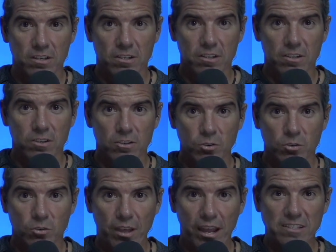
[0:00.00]
So
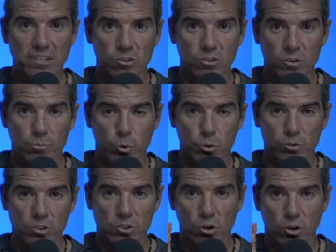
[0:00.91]
that's how you support the show.
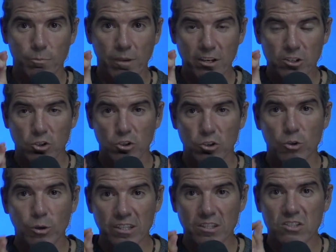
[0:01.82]
Make sure you hit the
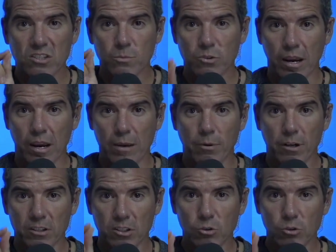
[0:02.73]
subscribe button.
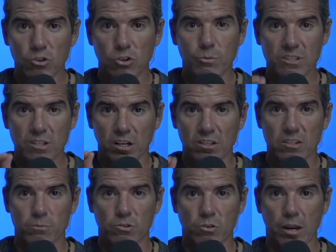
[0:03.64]
YouTube is
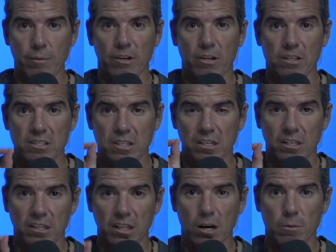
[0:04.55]
unsubscribing us at an
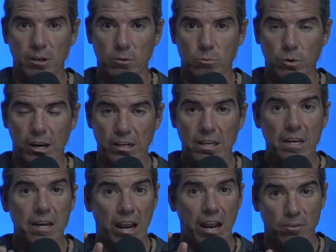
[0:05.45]
alarming rate. I
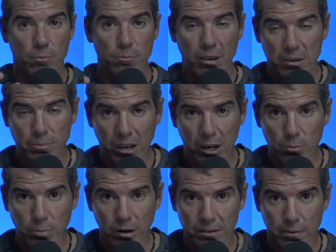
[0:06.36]
have a PayPal
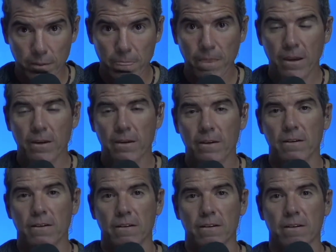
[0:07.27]
button
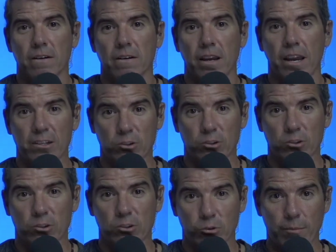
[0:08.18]
at
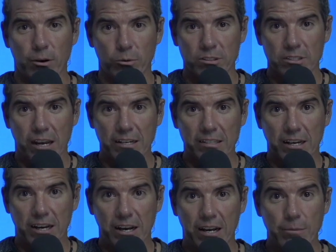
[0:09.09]
GrahamElwood.com.
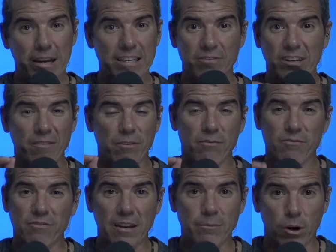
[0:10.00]
I even have a
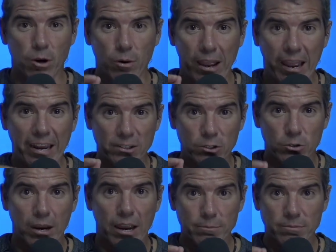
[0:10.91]
Venmo at
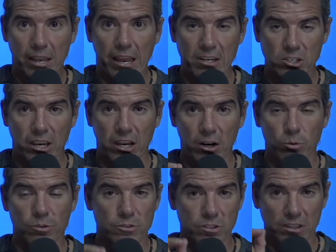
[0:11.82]
Graham-Elwood. There's a
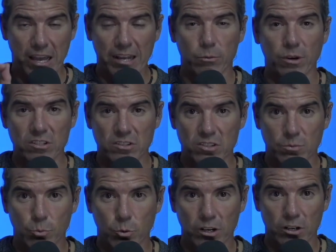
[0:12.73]
lot of ways to support
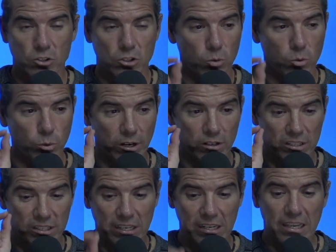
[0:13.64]
our show. We are
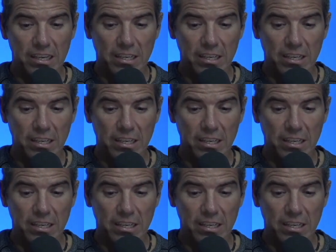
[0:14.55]
getting